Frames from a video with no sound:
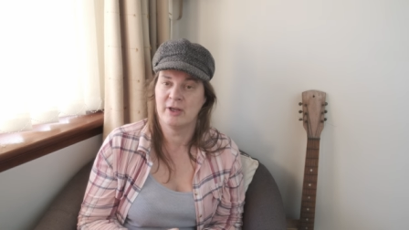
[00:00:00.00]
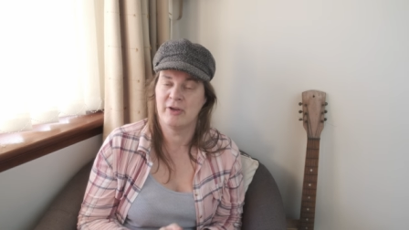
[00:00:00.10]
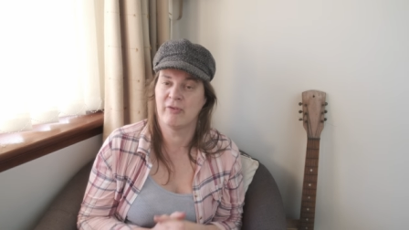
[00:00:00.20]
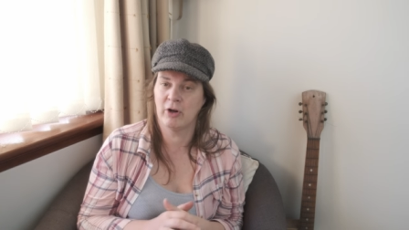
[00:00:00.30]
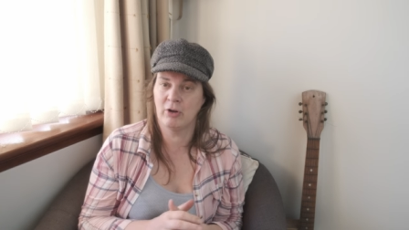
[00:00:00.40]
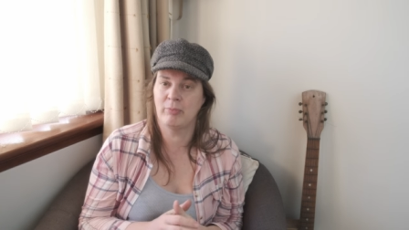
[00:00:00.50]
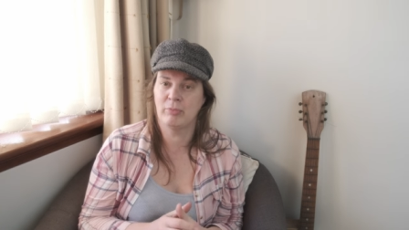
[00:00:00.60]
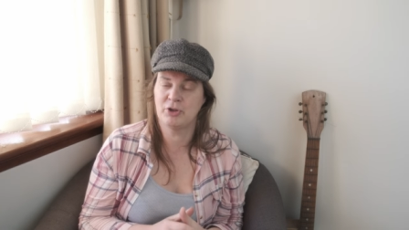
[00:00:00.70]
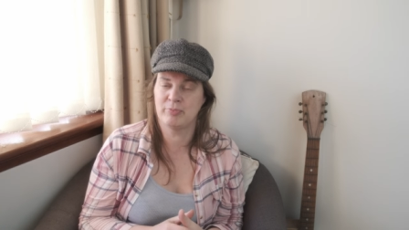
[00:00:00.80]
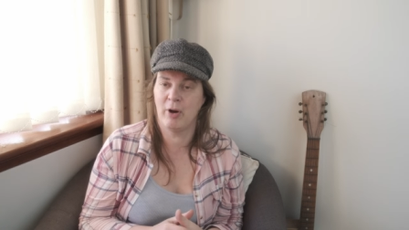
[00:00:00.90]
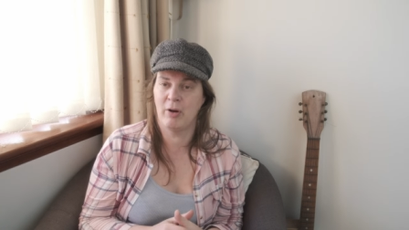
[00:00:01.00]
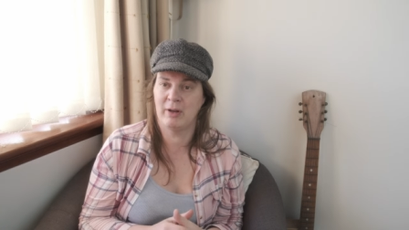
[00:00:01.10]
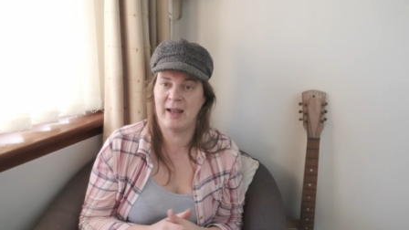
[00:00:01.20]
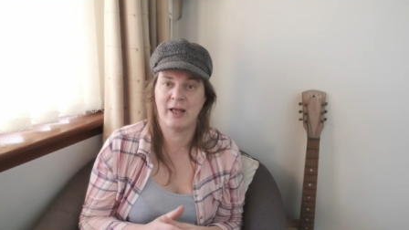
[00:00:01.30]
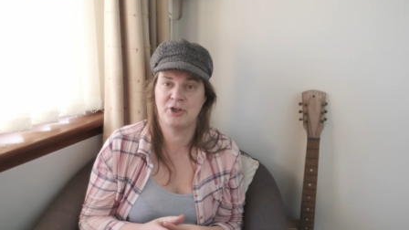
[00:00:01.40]
you've got a lot much more
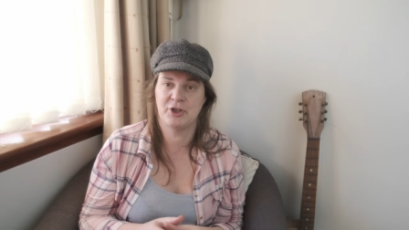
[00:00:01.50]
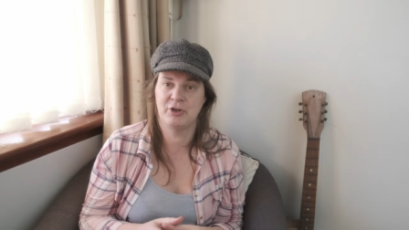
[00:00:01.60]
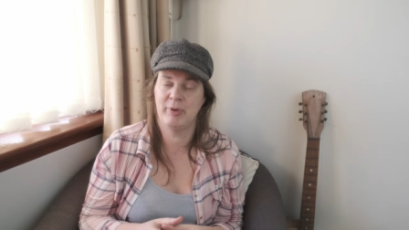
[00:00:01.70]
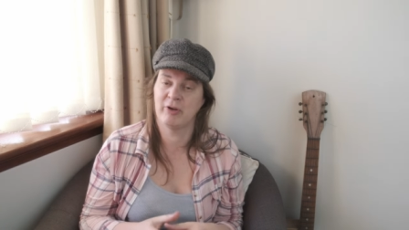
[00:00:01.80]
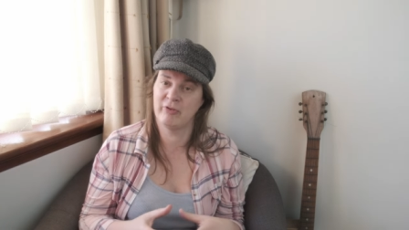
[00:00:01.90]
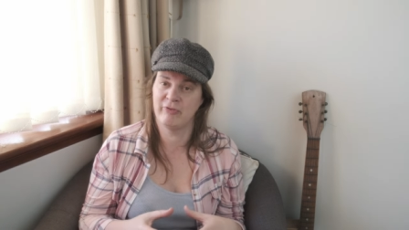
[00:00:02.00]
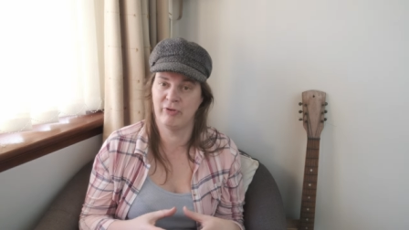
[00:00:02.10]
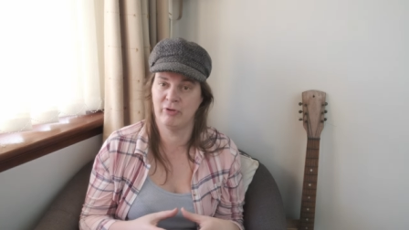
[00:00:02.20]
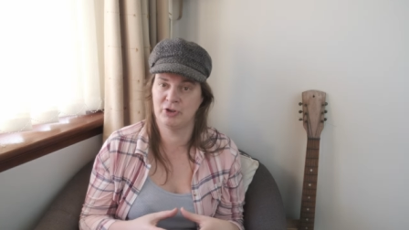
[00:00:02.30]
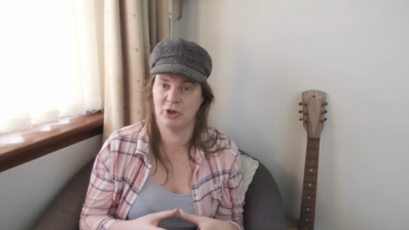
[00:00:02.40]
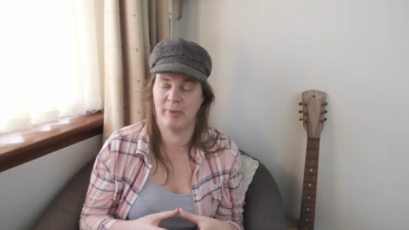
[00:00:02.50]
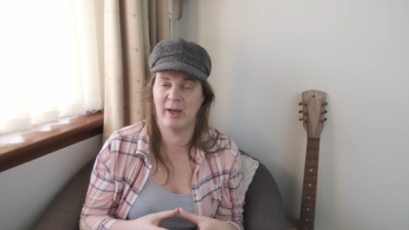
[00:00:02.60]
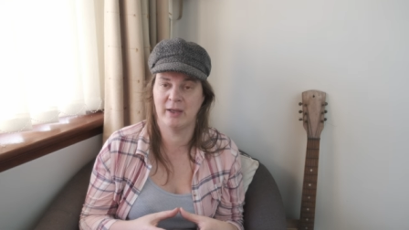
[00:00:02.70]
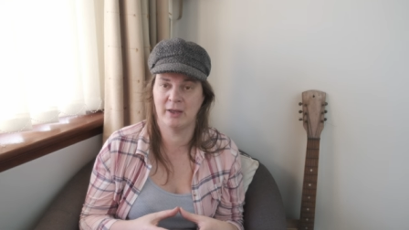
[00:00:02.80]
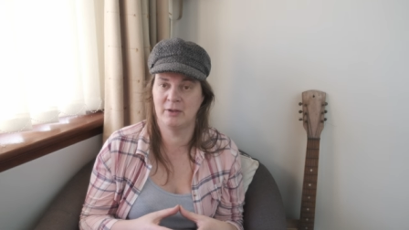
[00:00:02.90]
latitude because in Photoshop
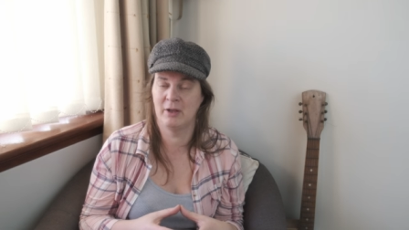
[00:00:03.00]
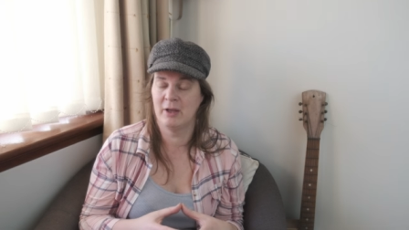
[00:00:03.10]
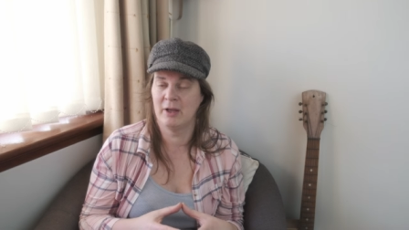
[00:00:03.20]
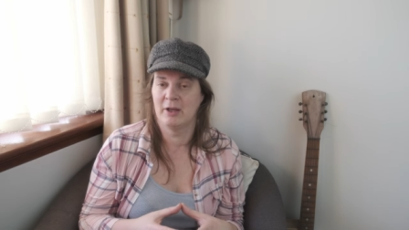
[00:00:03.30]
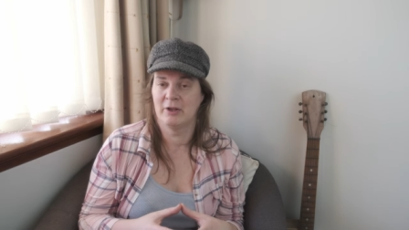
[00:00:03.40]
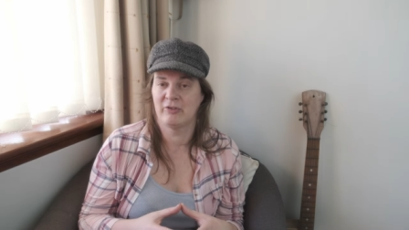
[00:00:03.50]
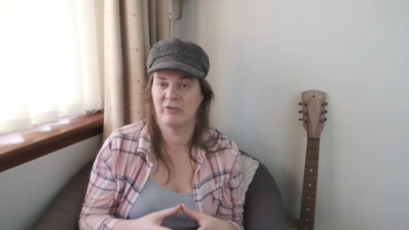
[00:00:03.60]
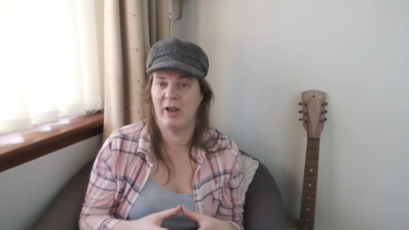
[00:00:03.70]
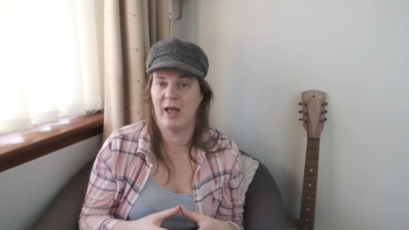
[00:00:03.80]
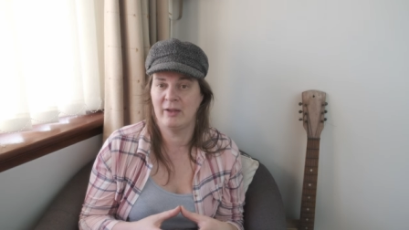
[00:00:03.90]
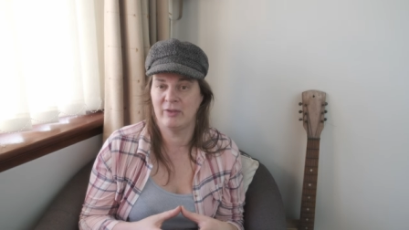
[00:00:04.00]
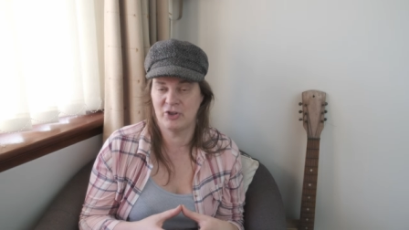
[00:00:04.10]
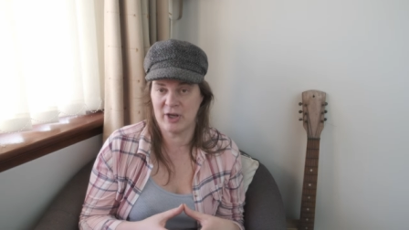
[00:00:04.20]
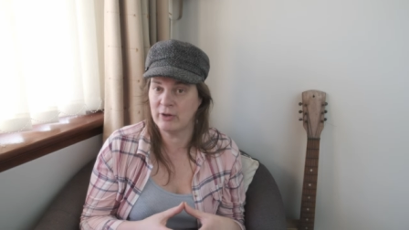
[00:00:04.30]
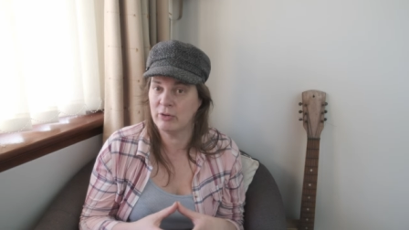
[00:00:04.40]
I can slide the
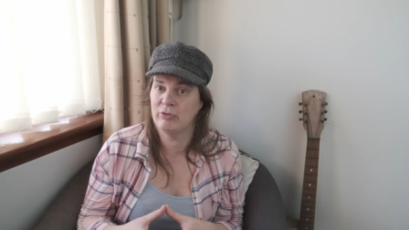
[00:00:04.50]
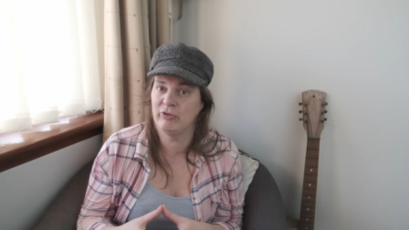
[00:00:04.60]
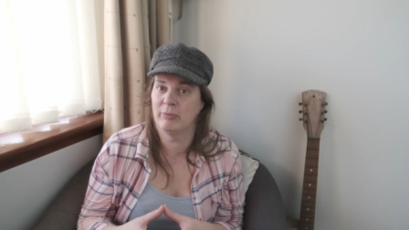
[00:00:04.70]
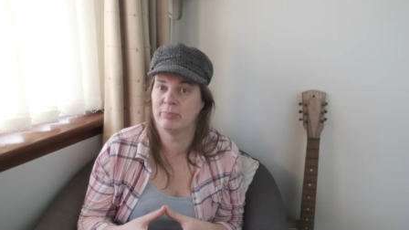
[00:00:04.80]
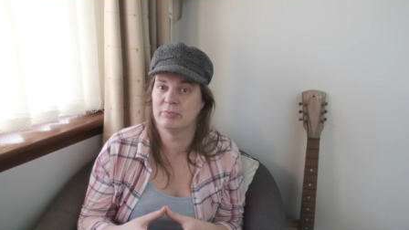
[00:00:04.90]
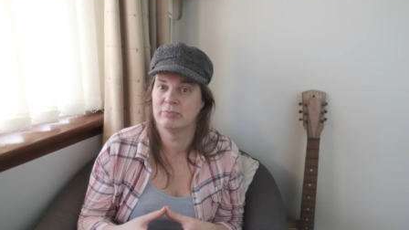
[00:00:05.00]
shadows up.